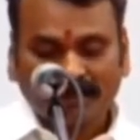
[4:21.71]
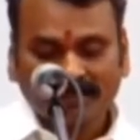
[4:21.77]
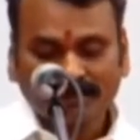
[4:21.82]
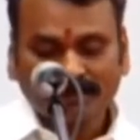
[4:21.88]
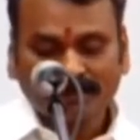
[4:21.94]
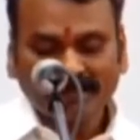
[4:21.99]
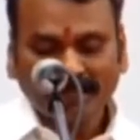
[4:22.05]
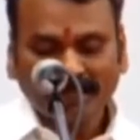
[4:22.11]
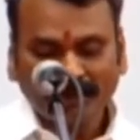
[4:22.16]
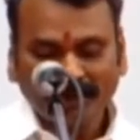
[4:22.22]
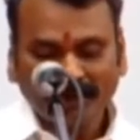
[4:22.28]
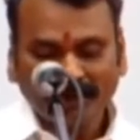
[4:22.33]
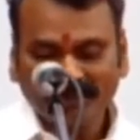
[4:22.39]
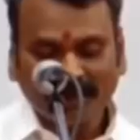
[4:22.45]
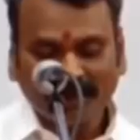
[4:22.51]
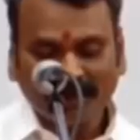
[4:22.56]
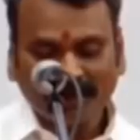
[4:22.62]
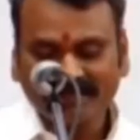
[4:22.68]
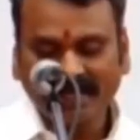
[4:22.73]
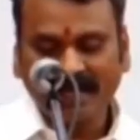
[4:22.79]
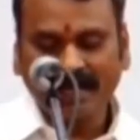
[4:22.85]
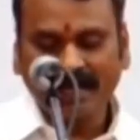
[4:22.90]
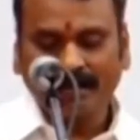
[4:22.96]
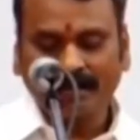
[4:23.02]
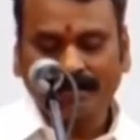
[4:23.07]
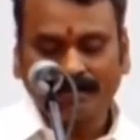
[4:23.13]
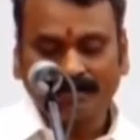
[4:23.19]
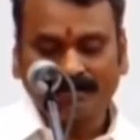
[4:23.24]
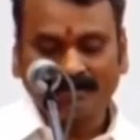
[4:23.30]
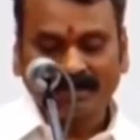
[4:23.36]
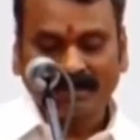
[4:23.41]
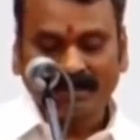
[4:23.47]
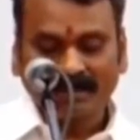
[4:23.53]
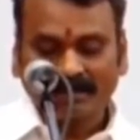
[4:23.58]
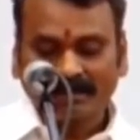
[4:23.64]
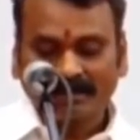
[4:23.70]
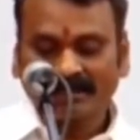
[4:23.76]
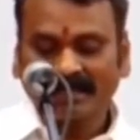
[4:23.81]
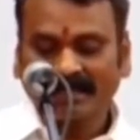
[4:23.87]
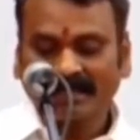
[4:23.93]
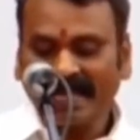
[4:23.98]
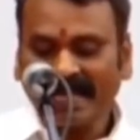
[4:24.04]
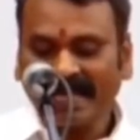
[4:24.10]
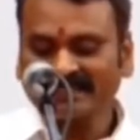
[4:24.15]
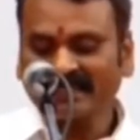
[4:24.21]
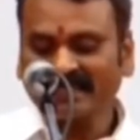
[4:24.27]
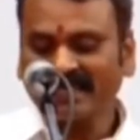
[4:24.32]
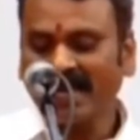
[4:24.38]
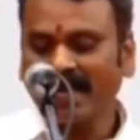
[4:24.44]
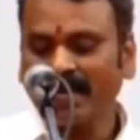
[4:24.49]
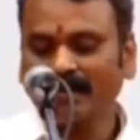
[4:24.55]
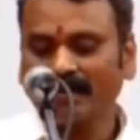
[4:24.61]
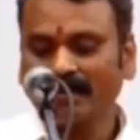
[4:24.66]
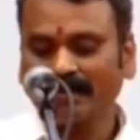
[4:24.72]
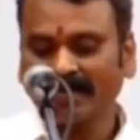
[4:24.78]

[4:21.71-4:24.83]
respected sir, the national